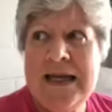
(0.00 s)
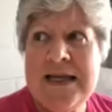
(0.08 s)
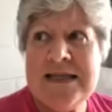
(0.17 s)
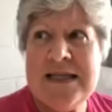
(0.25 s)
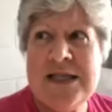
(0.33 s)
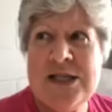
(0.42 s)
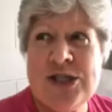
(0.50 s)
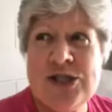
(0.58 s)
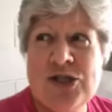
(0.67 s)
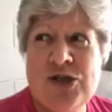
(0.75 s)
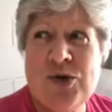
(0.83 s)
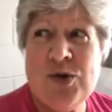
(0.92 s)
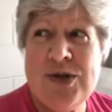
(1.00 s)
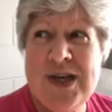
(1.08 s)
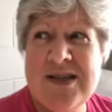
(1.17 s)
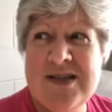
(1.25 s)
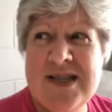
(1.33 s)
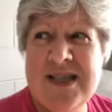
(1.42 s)
since
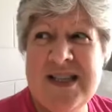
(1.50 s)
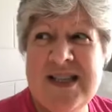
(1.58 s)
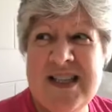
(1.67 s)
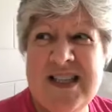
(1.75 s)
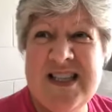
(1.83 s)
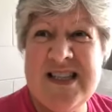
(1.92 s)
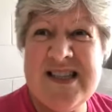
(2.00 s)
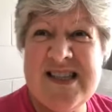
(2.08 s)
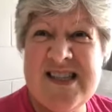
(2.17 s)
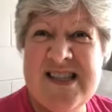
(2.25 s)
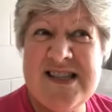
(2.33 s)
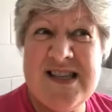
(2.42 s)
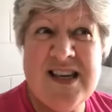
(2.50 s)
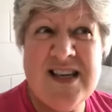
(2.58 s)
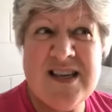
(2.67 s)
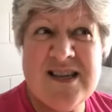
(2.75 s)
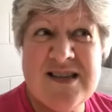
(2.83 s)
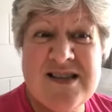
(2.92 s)

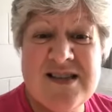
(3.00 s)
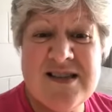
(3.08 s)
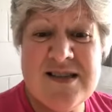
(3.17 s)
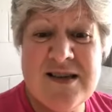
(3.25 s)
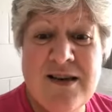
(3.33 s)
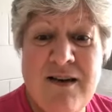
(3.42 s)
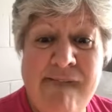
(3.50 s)
2006.